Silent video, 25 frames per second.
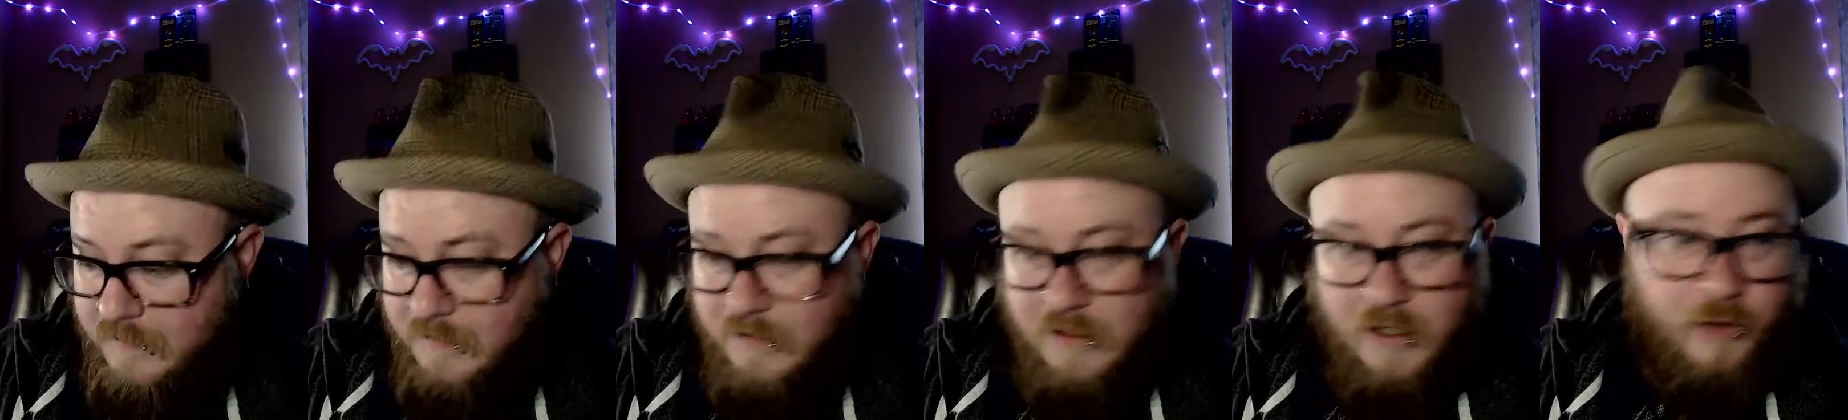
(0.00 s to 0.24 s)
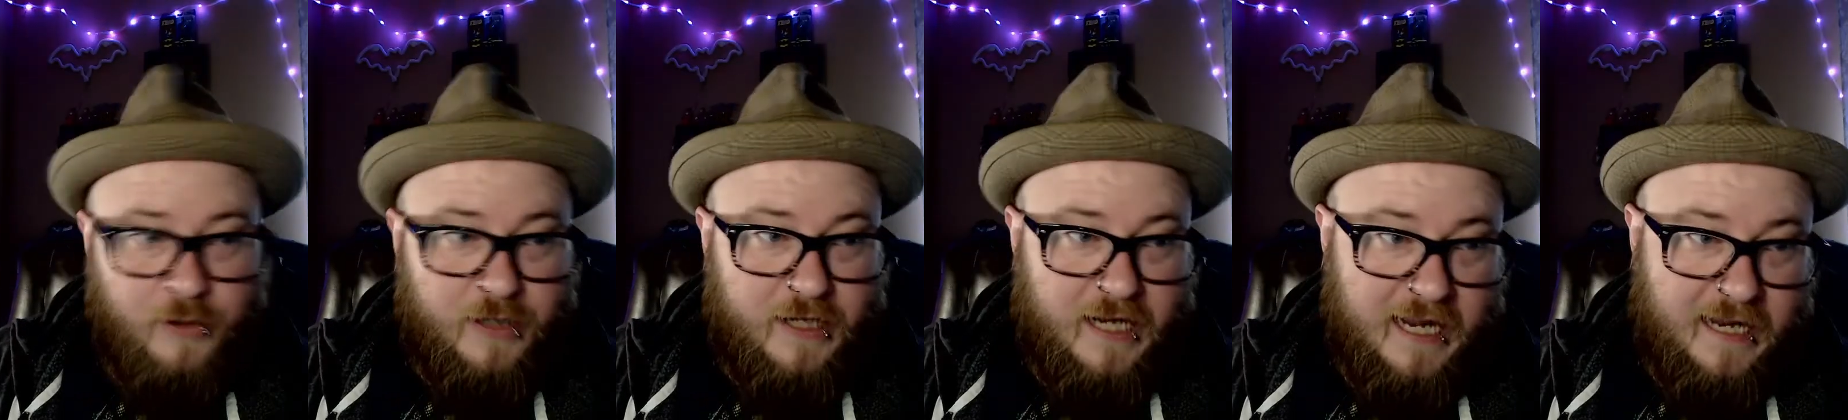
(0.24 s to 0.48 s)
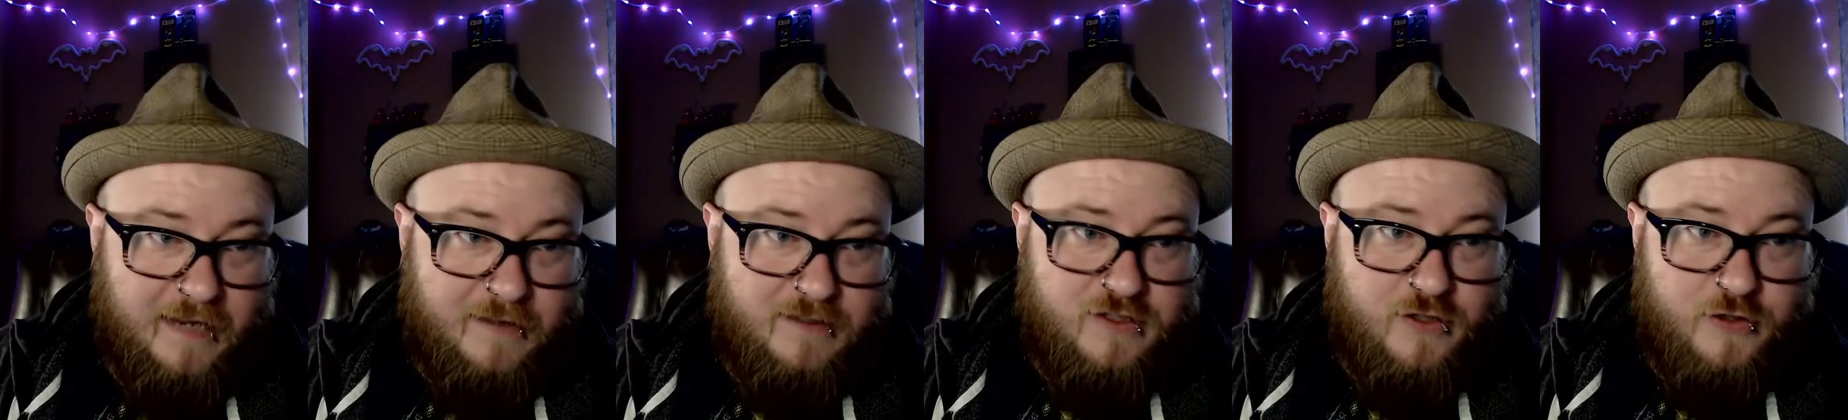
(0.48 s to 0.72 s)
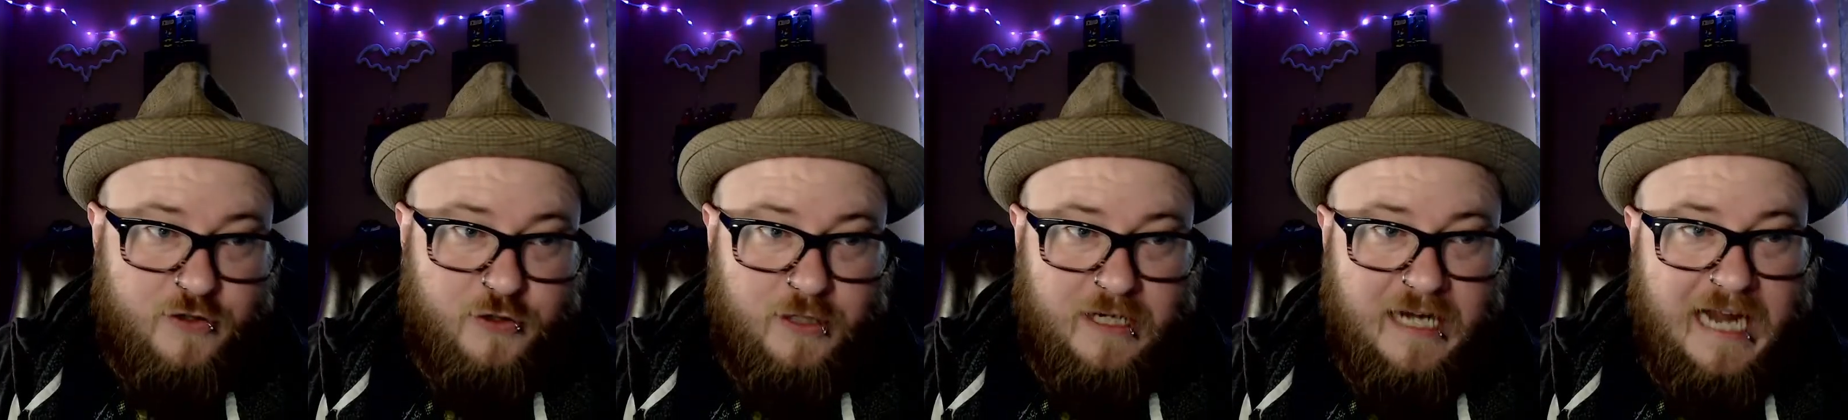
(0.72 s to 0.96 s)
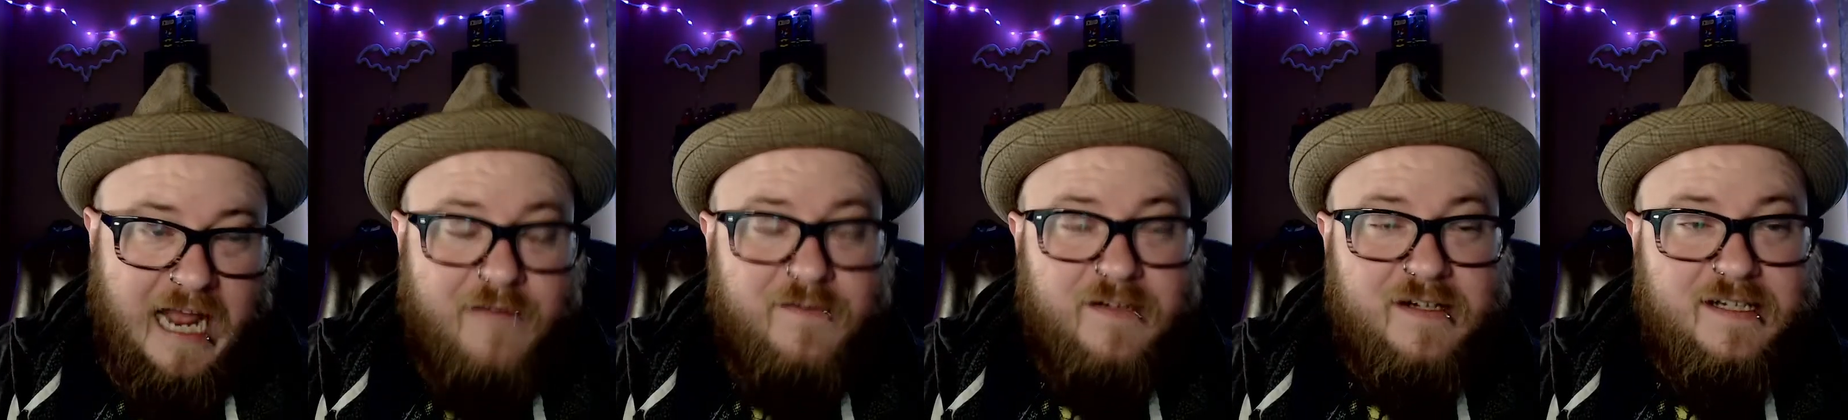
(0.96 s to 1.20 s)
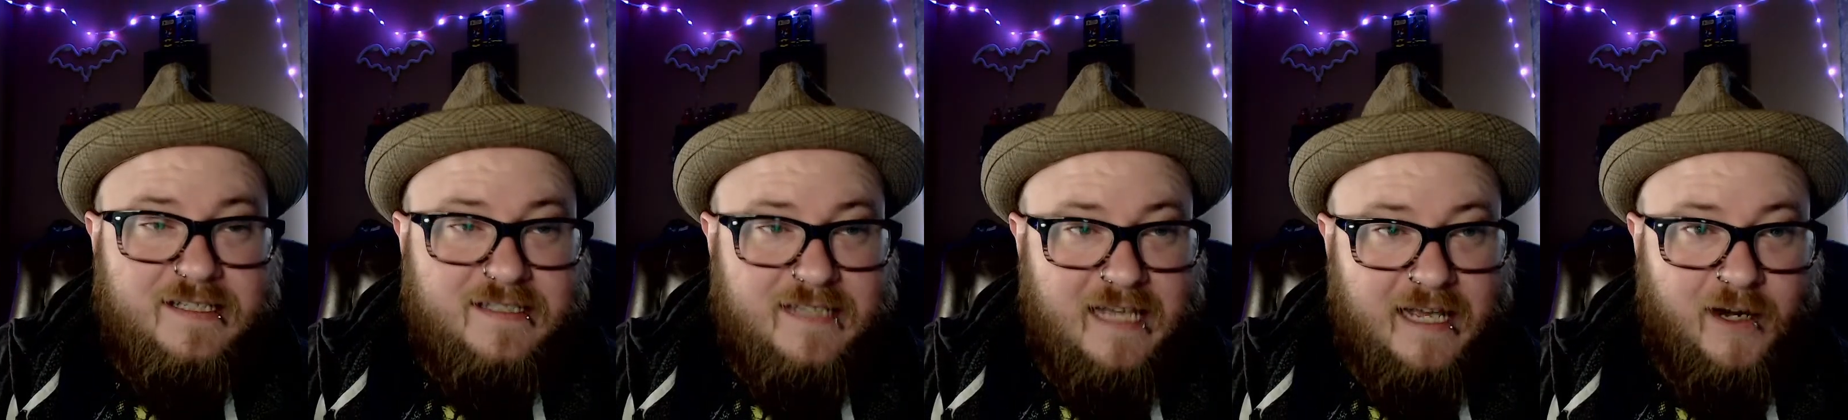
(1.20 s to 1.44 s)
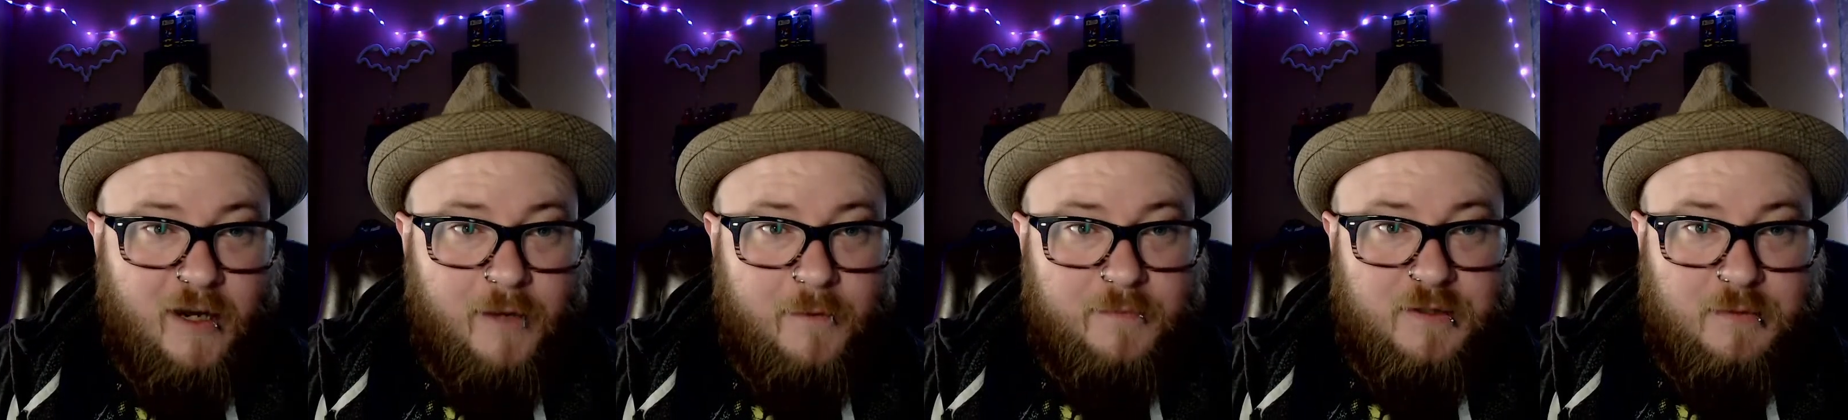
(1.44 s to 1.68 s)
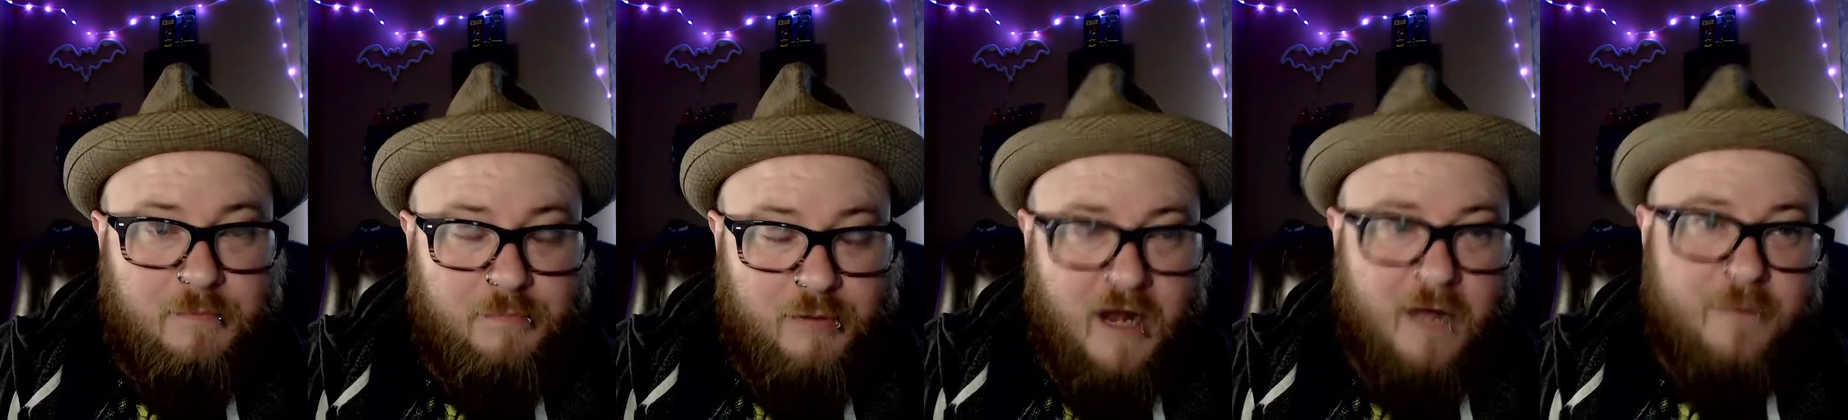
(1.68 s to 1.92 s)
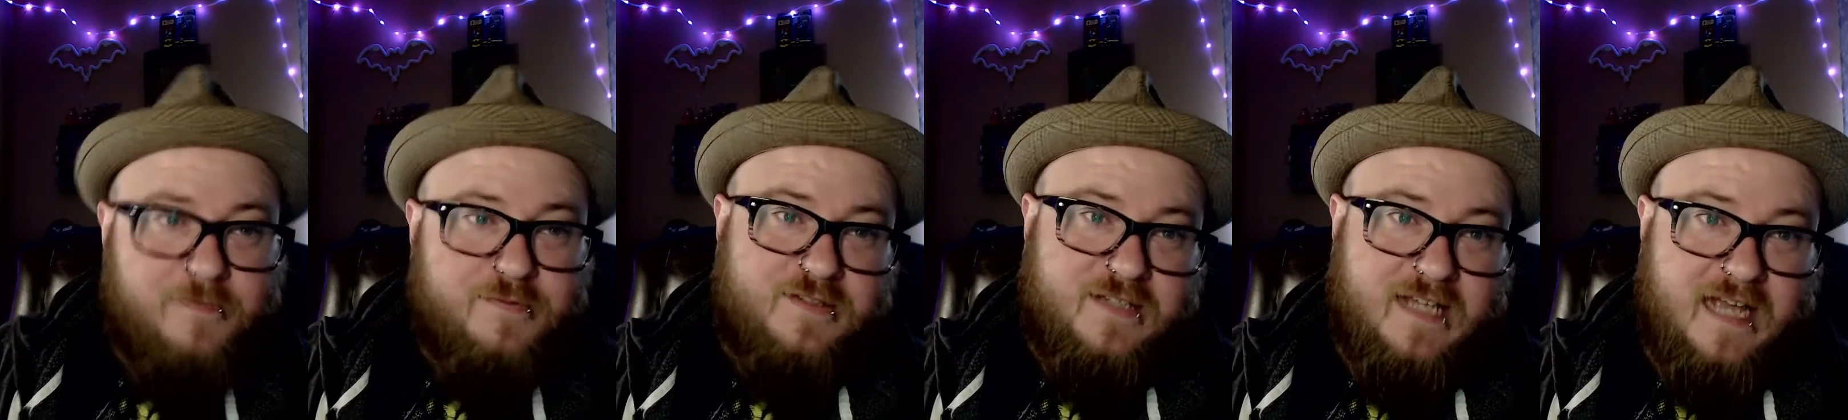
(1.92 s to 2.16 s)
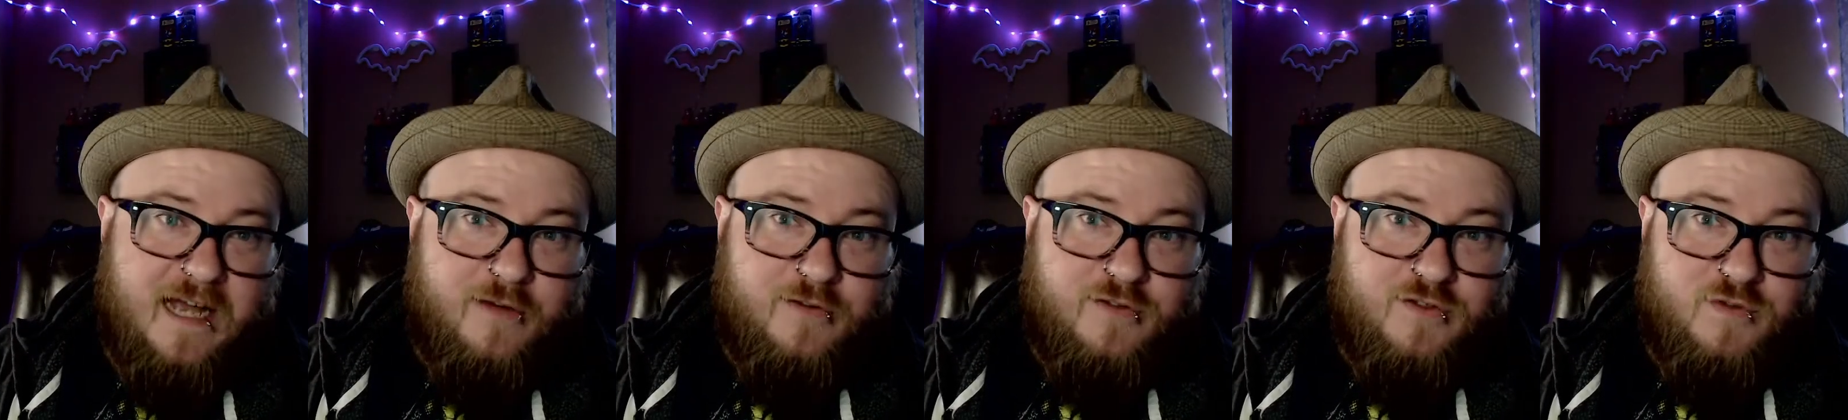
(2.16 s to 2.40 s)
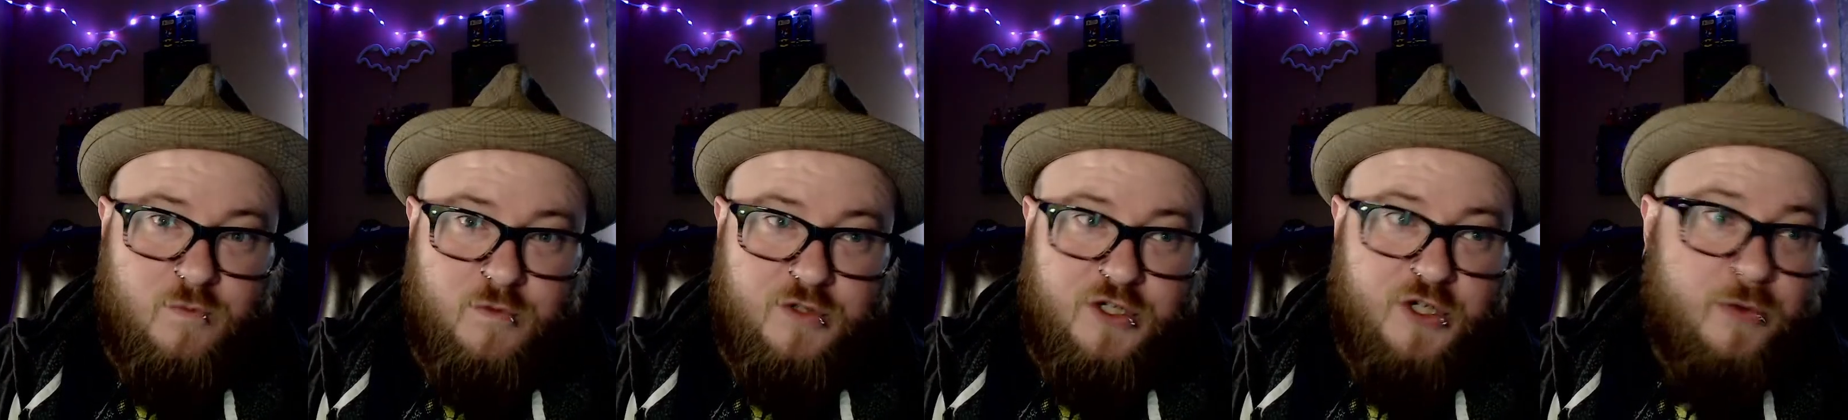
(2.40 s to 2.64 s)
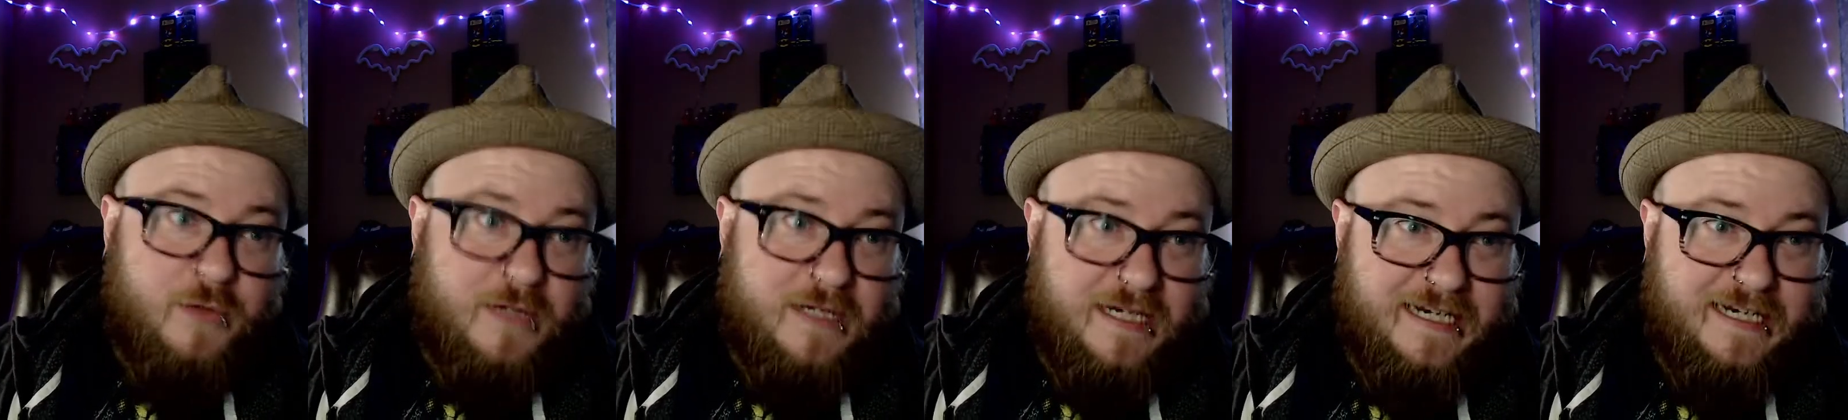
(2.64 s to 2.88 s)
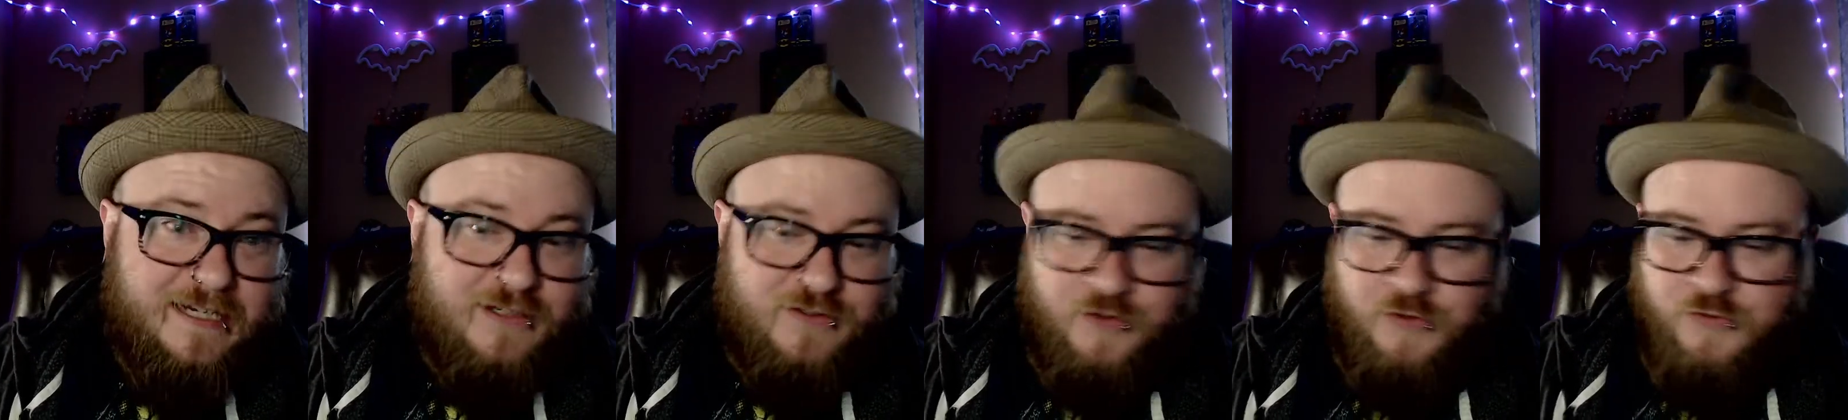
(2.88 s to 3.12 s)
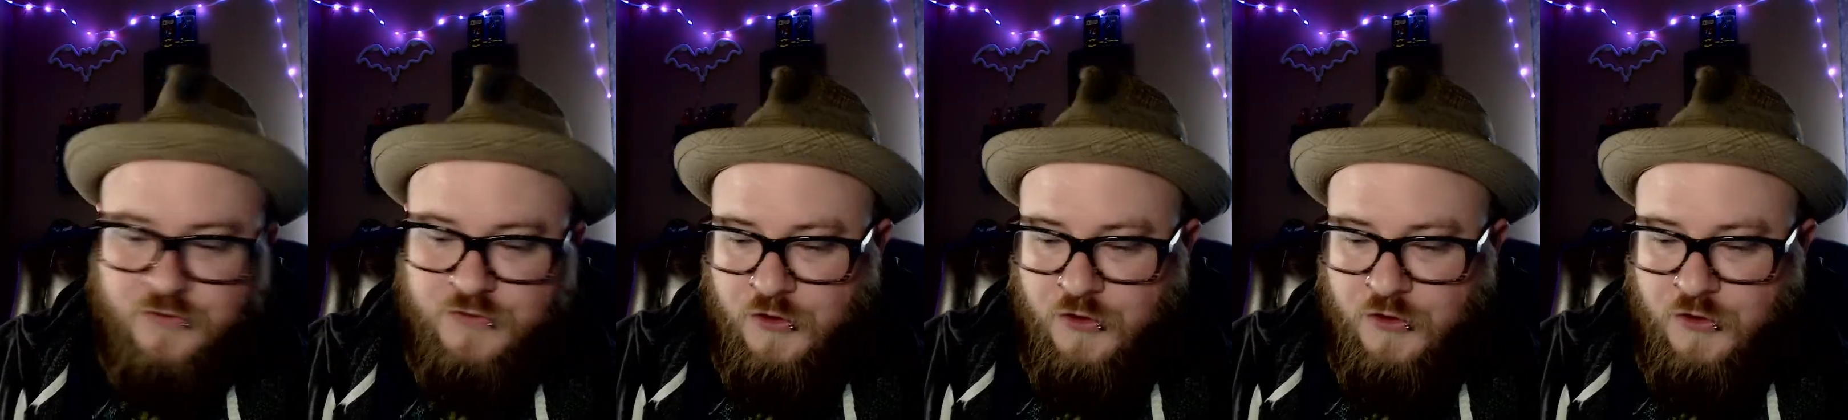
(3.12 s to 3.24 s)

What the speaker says: Okay, so you can have it set up to pop sounds when you need it to,